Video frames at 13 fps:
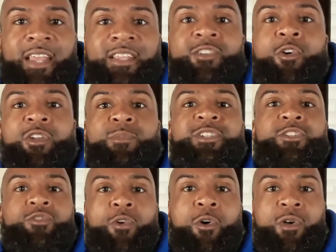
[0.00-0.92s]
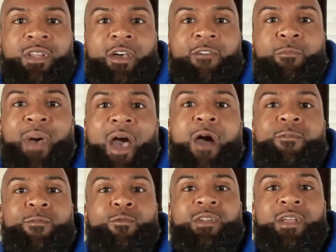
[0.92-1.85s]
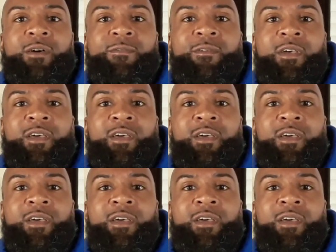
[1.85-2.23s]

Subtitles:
is going to be strong enough, powerful enough,